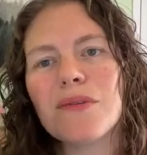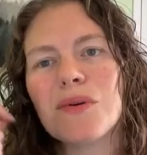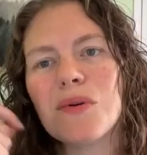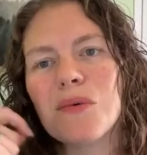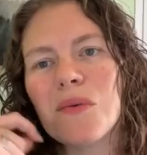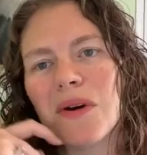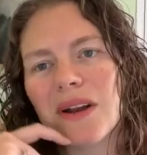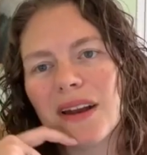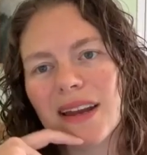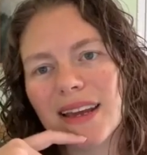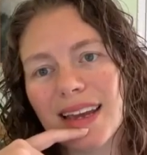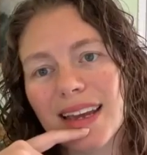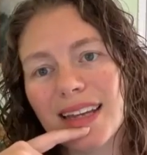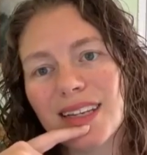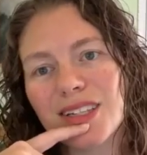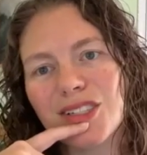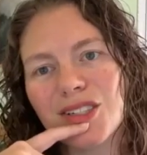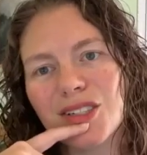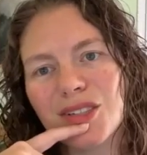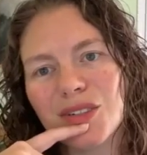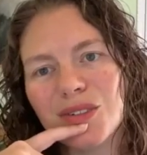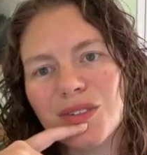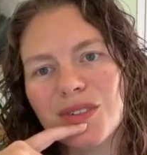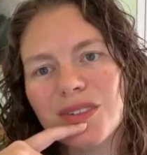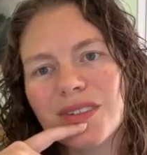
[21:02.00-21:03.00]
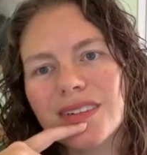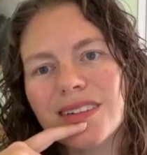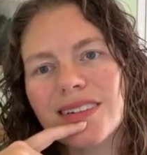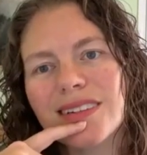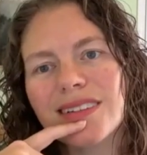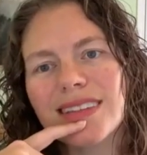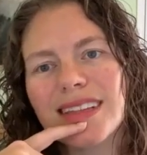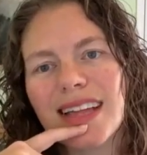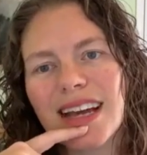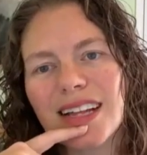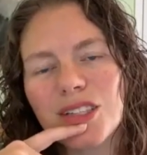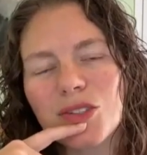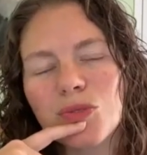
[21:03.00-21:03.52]
that we want to get to.
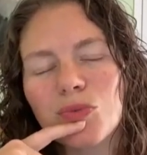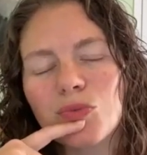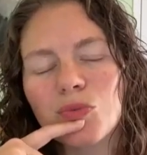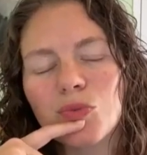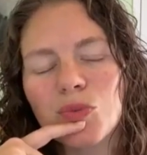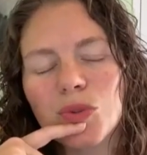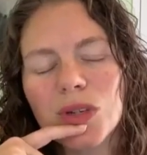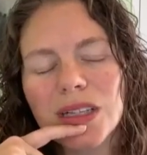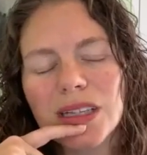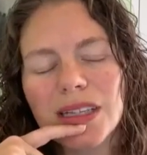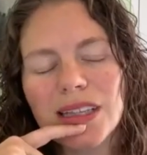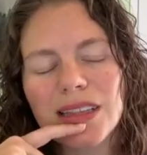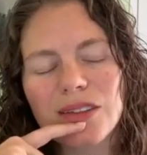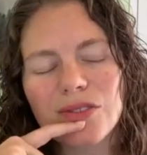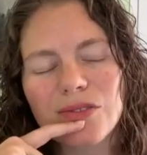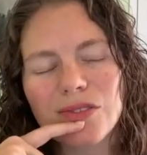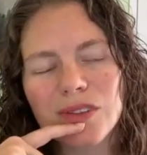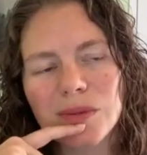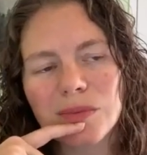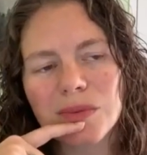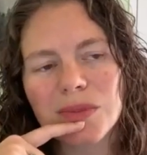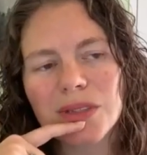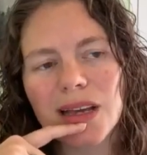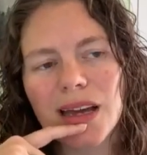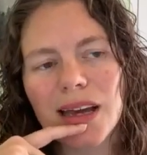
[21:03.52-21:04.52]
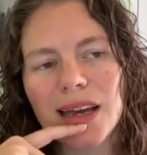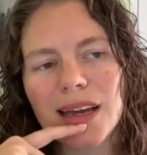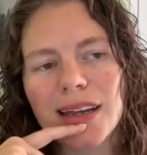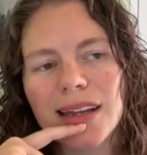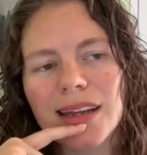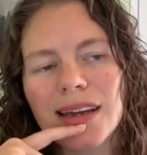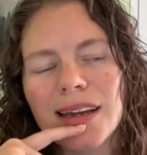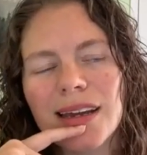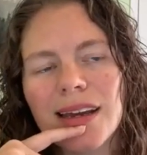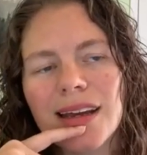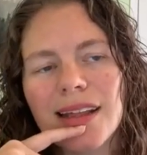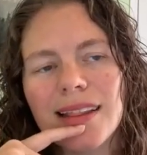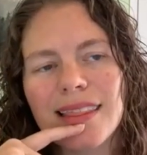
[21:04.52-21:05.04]
That's really the flip side
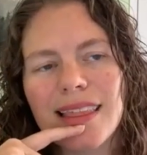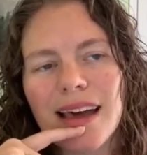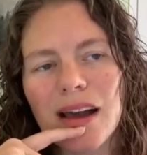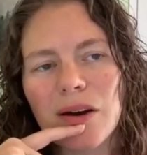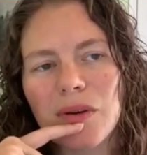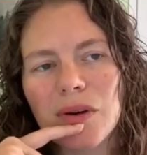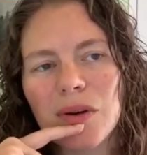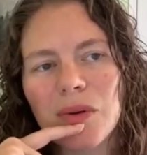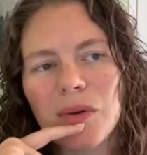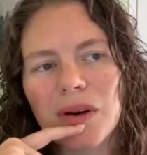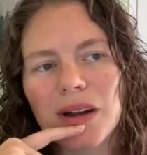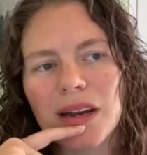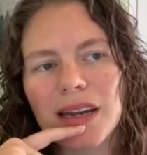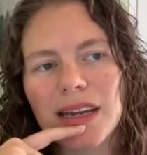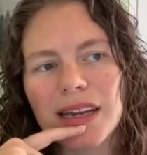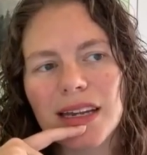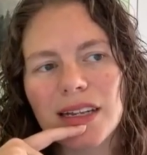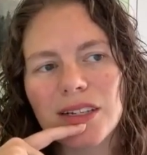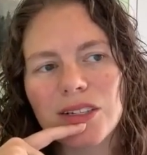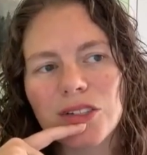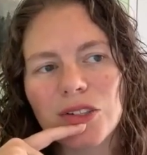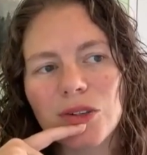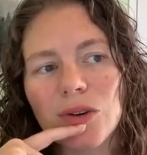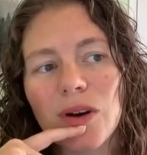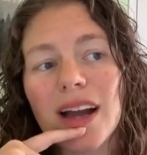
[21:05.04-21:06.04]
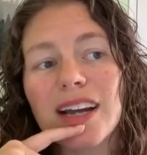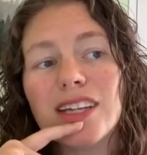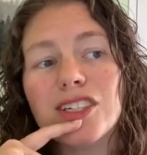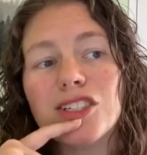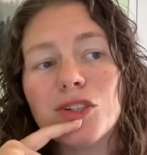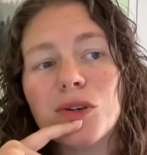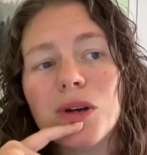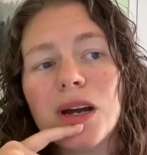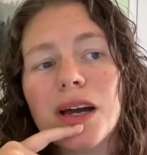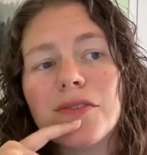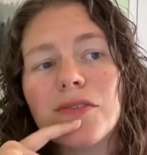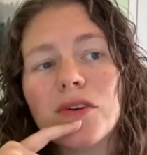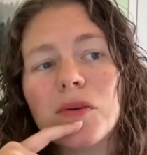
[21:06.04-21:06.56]
that we want to get to. I
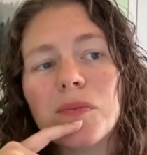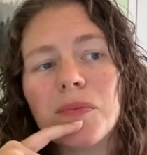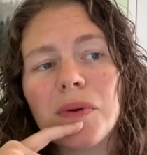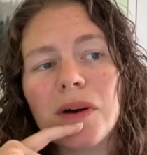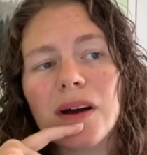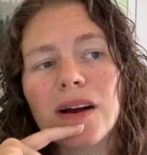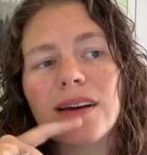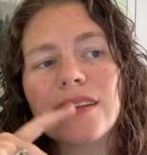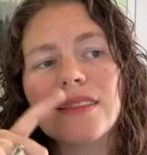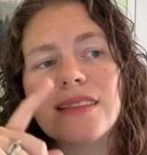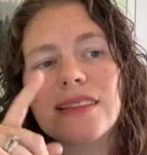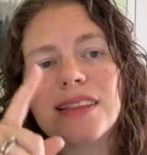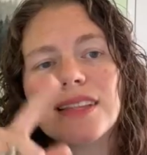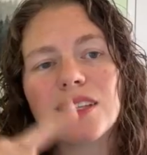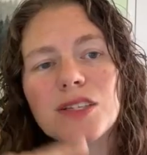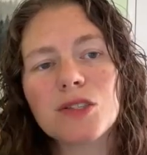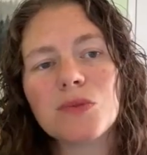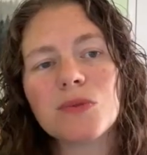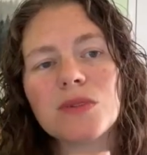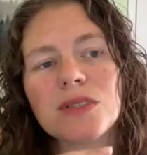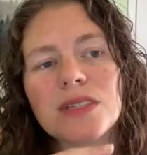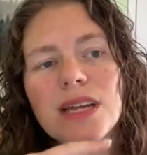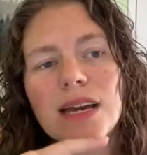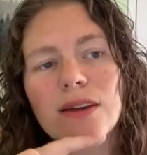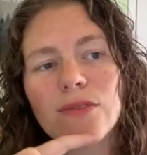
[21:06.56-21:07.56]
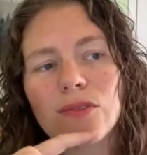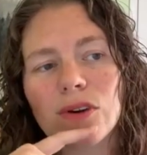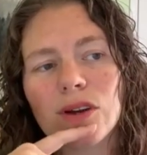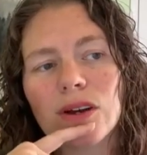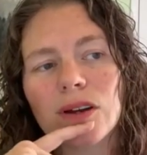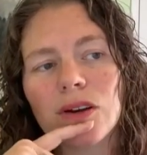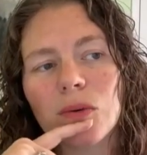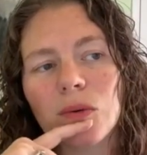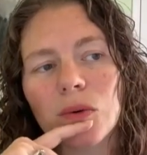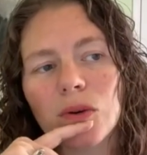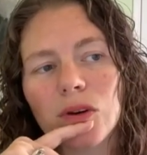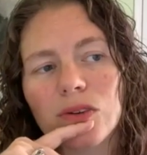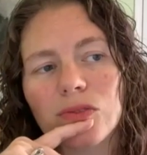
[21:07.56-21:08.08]
do have a bug that this was never
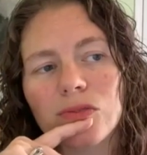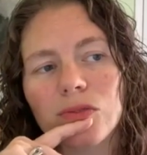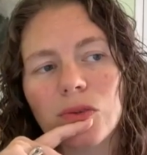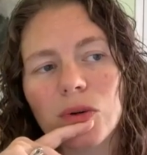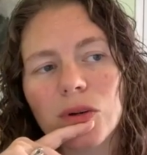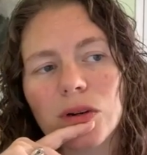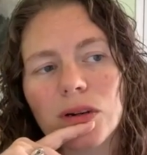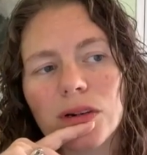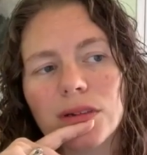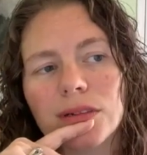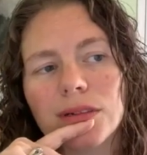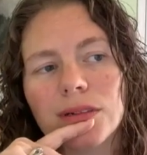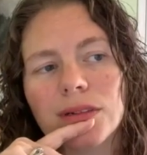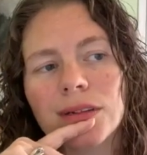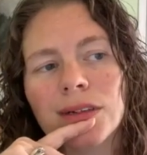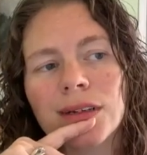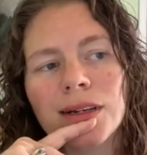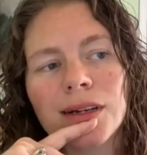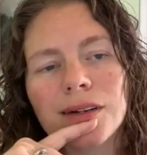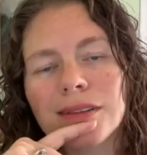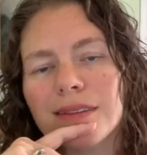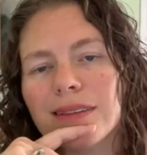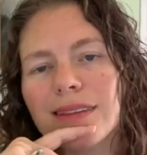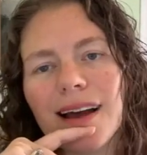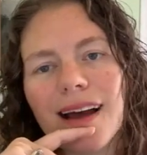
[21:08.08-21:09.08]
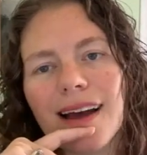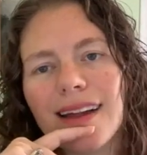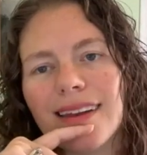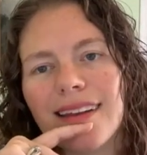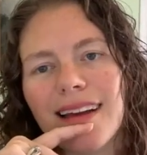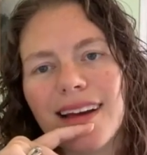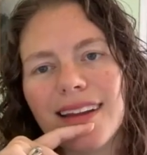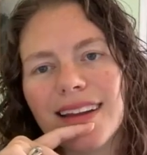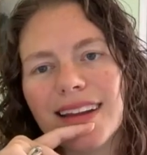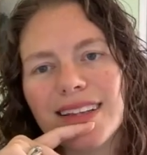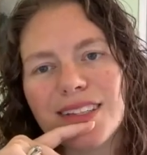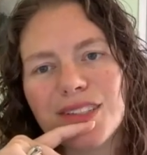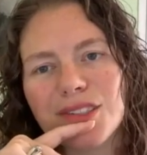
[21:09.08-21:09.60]
going to work for. Not
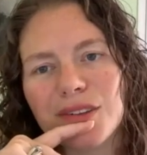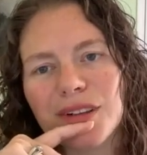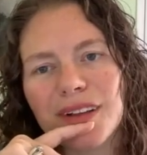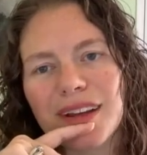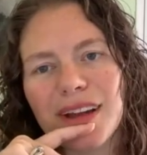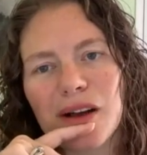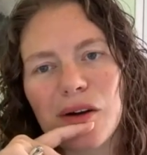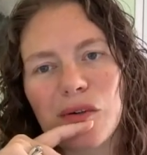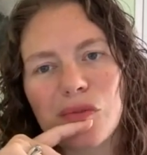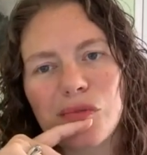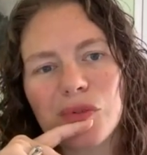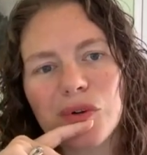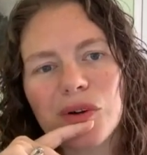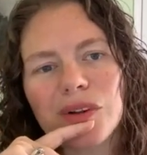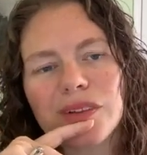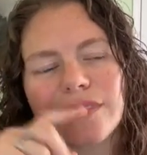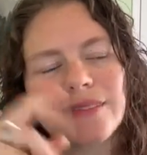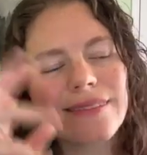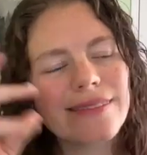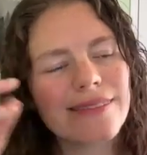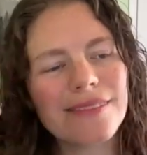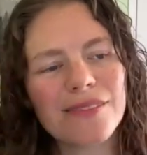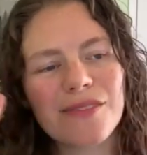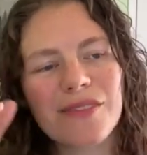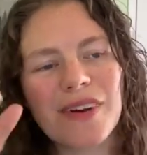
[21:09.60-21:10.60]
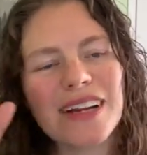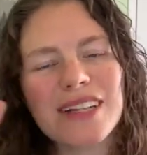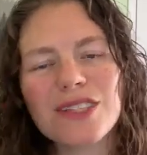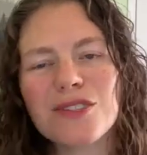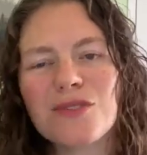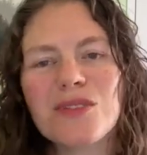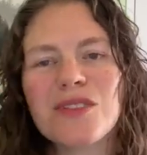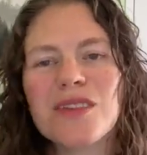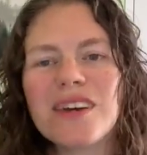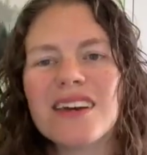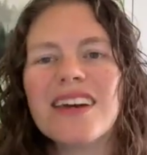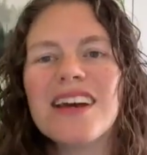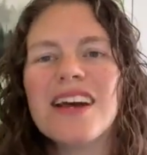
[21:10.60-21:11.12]
necessarily helpful, right?
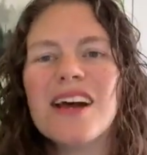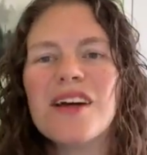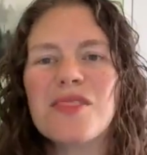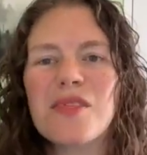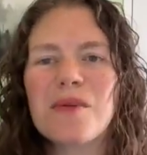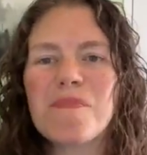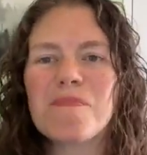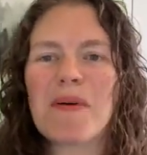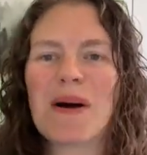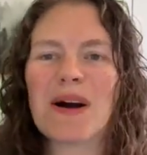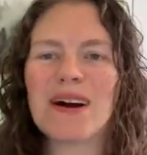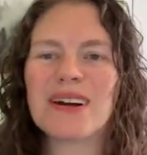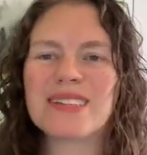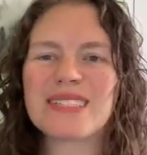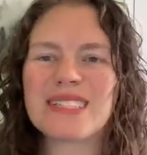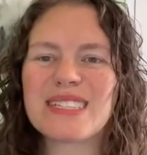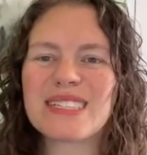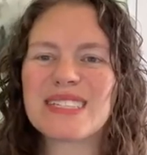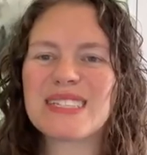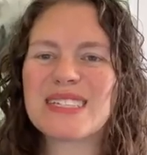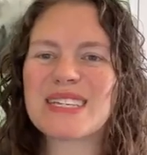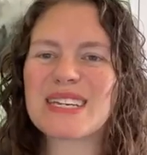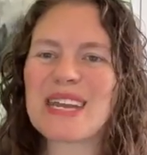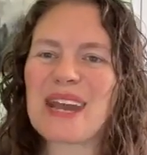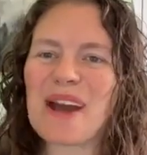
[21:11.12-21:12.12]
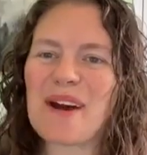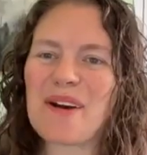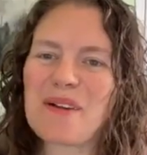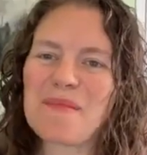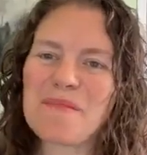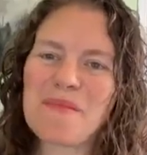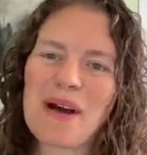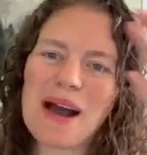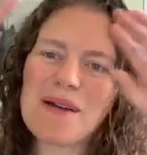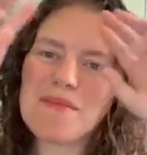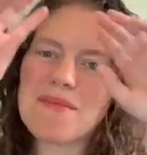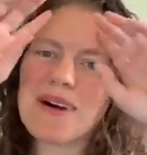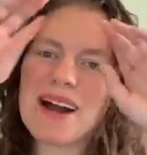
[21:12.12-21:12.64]
So the bugs that stick out
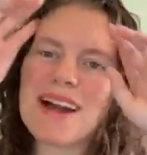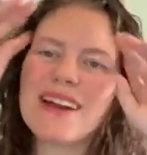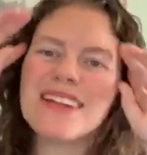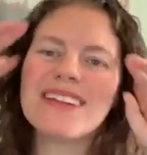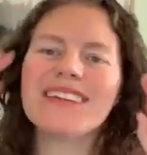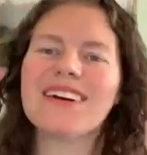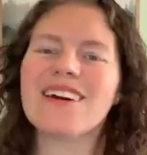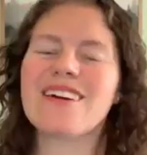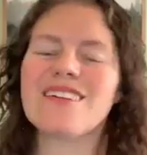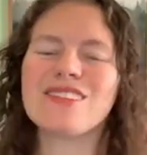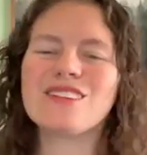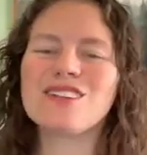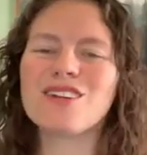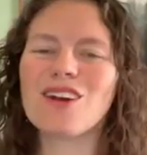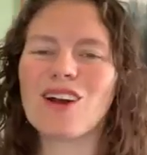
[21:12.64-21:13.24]
in my mind